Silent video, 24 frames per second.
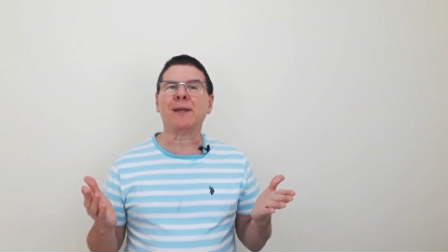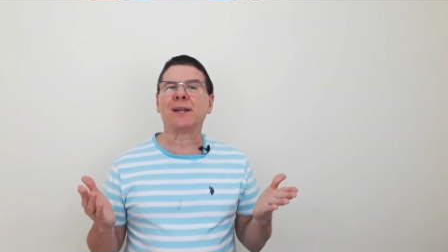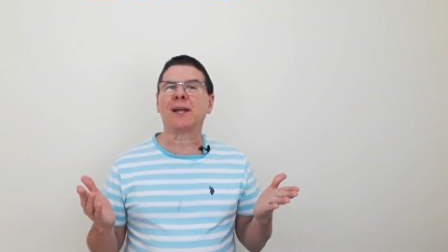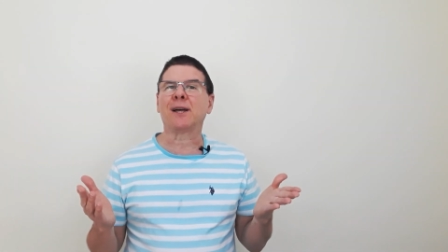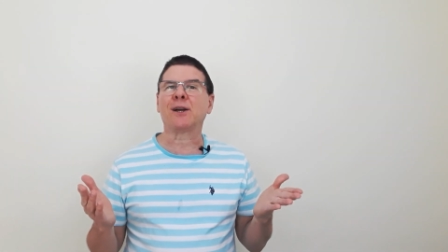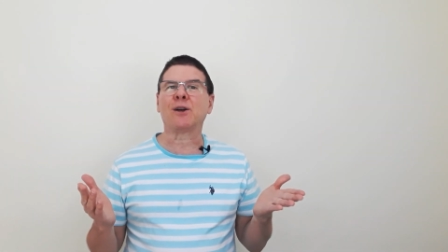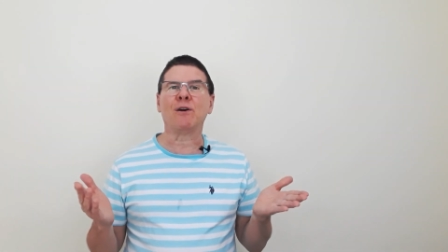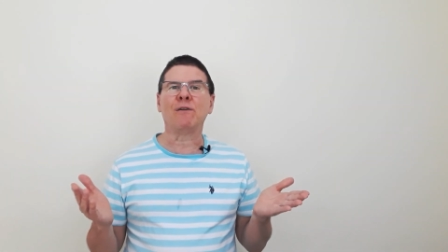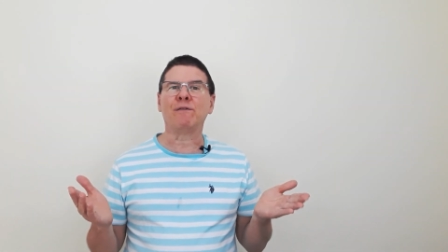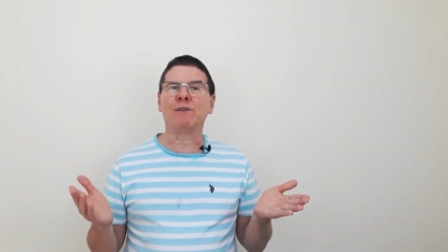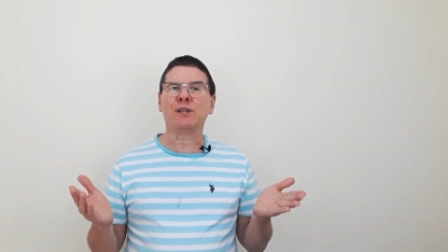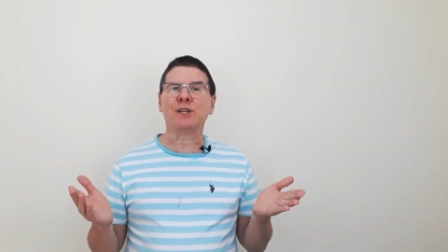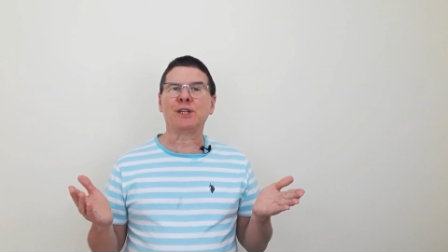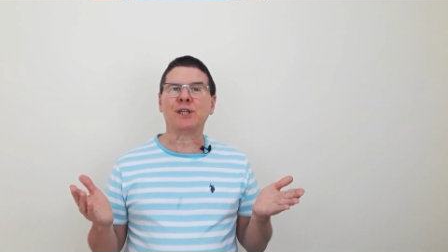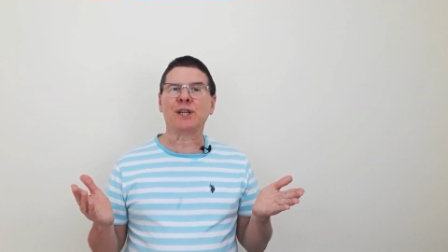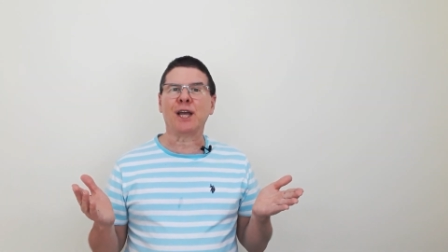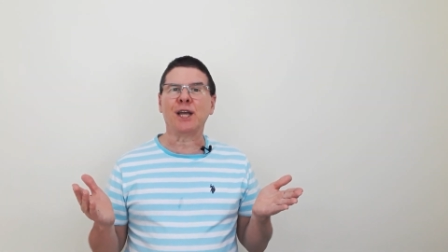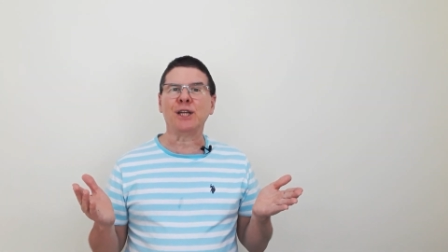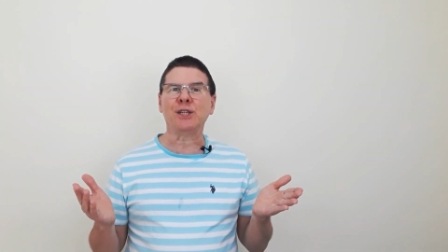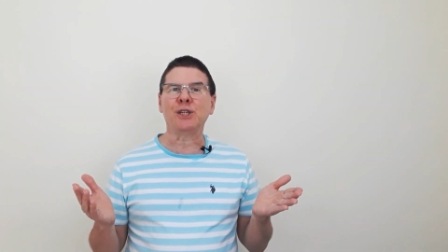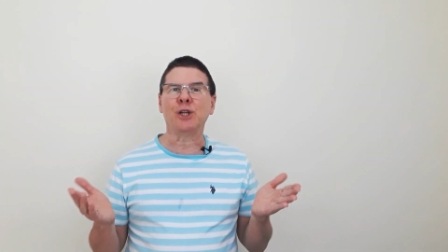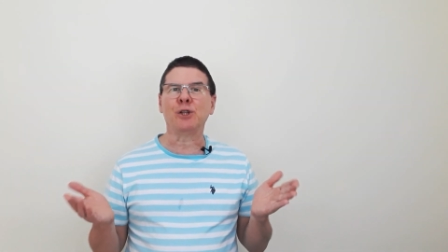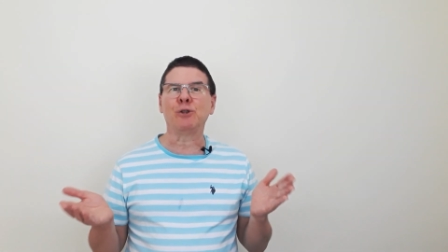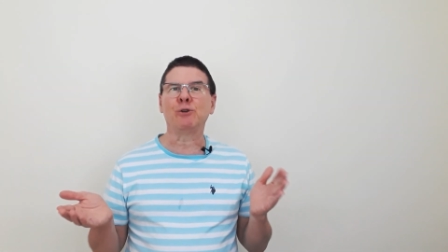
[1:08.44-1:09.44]
in a
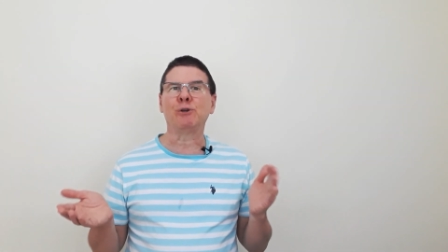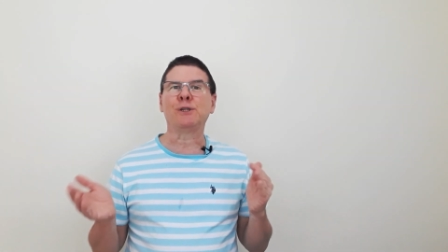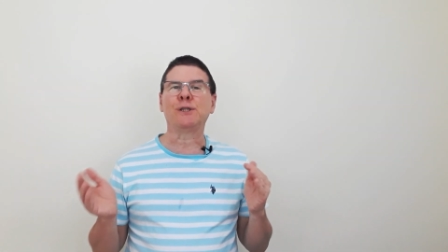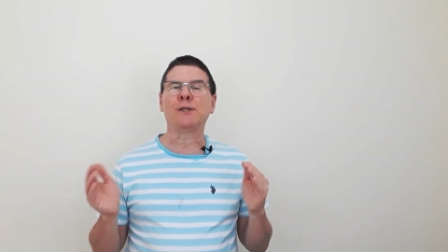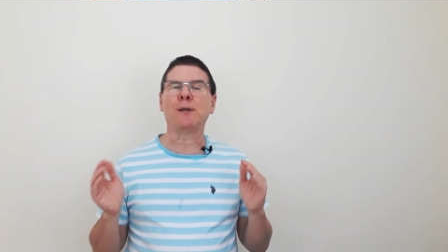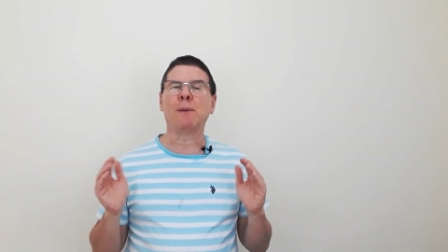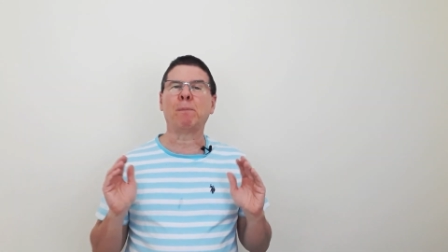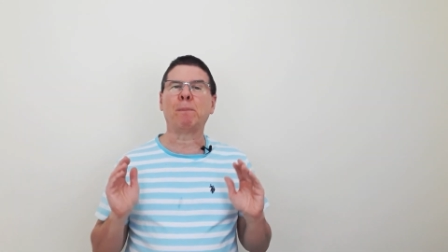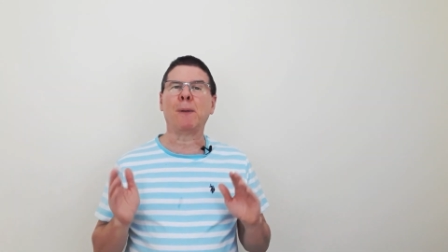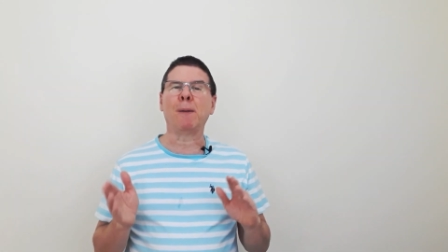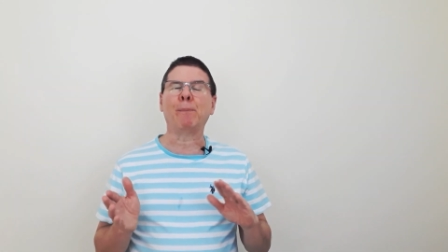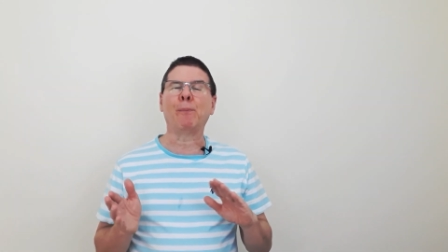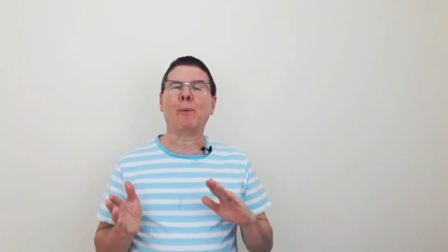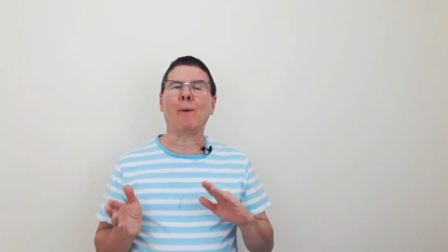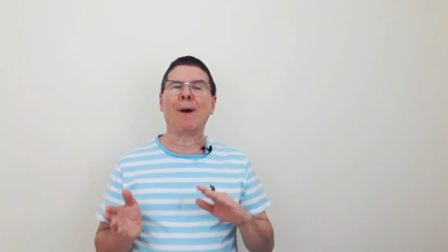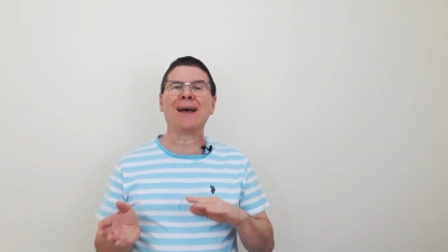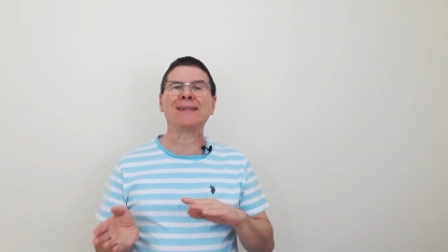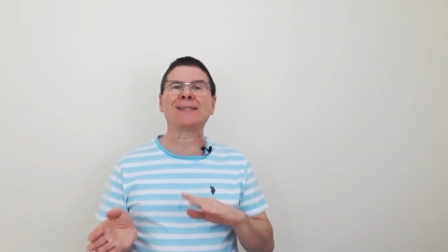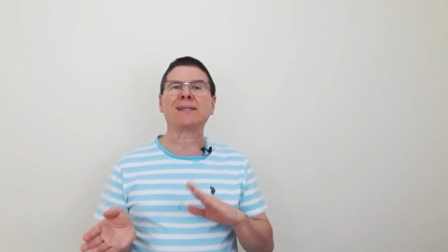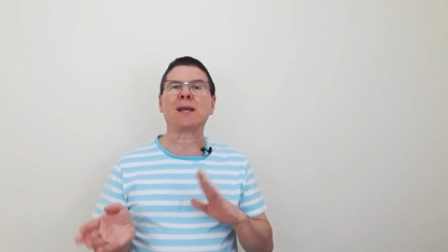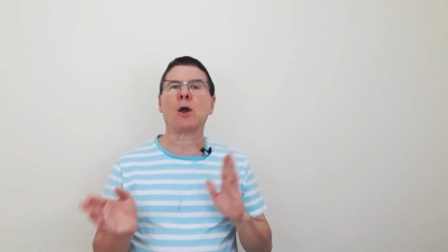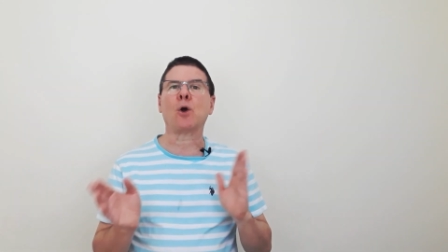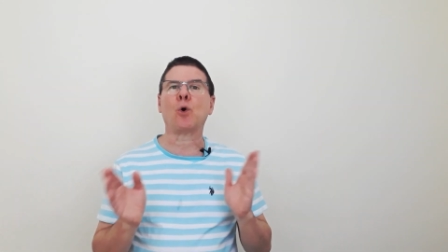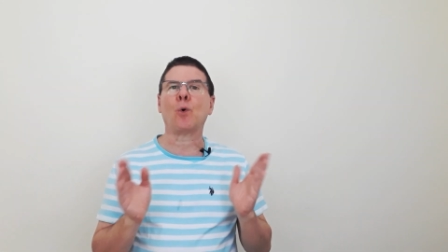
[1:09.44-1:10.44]
conversation you see people
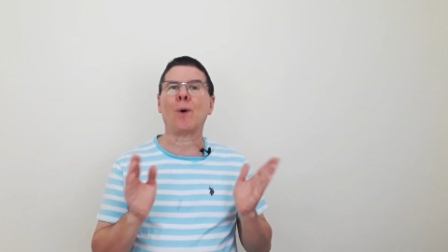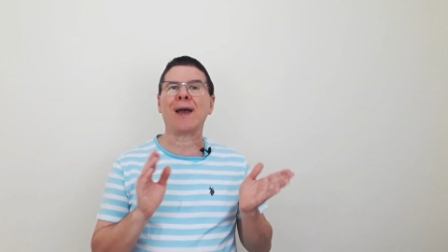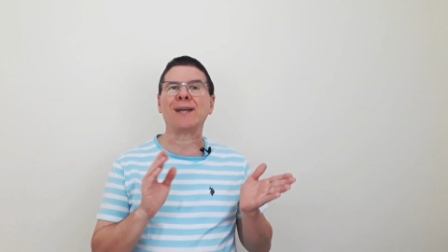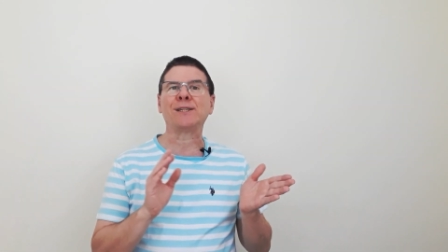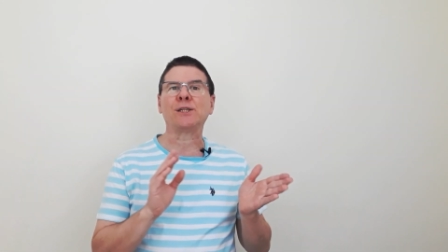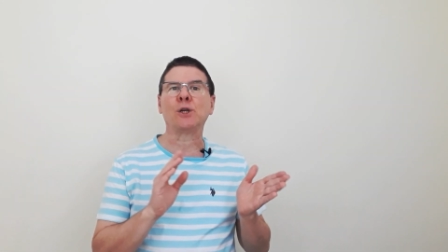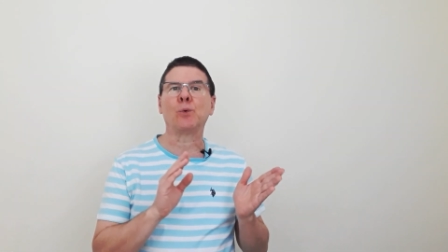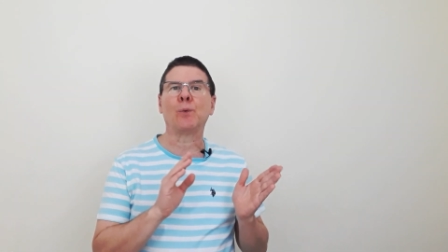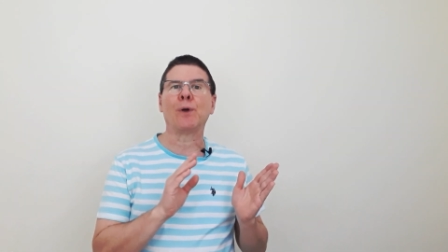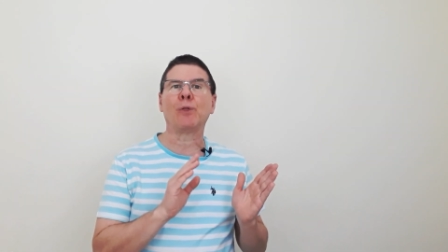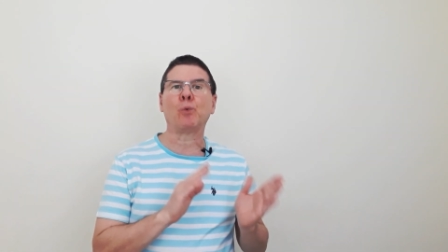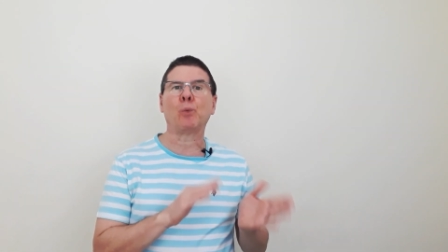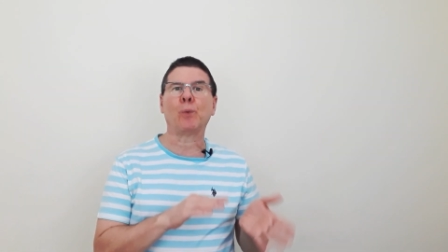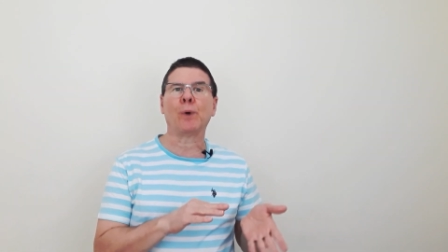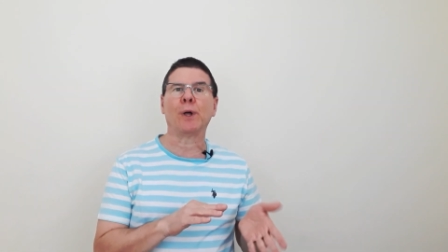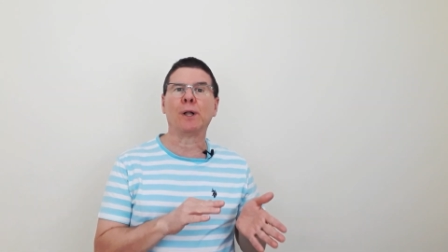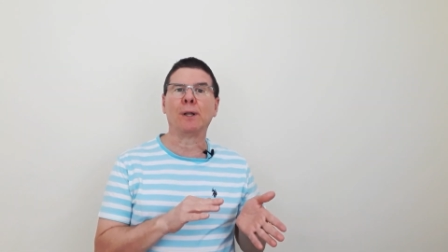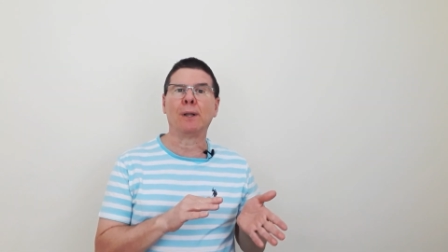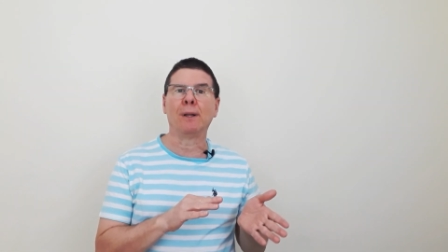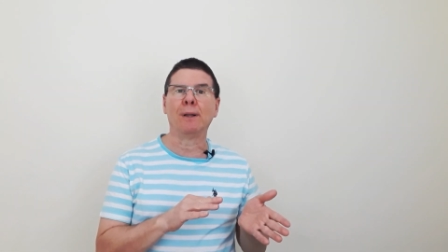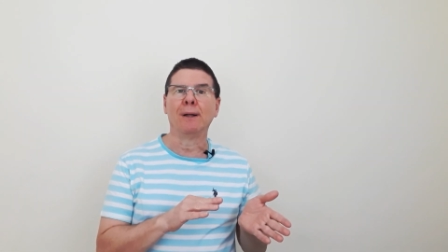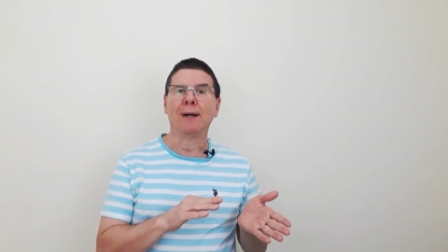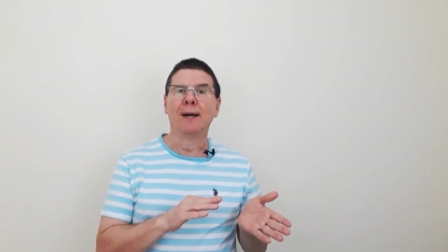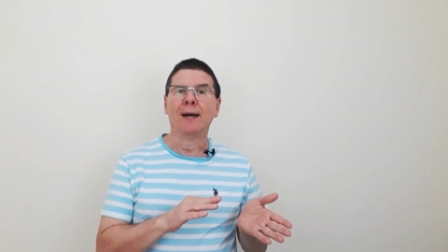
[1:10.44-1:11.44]
ask a question with
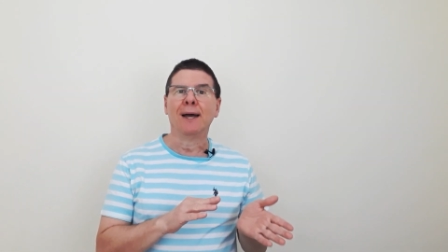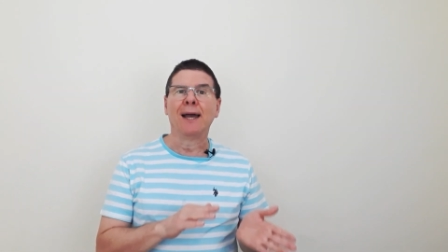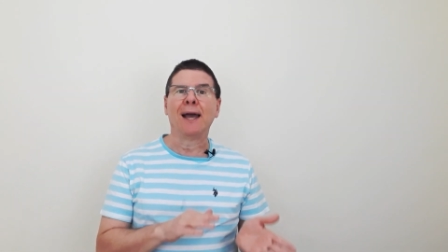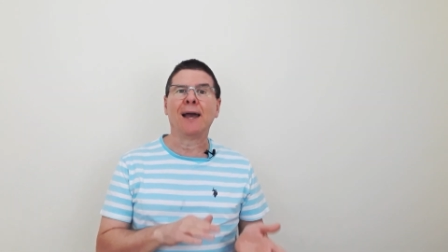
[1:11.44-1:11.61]
will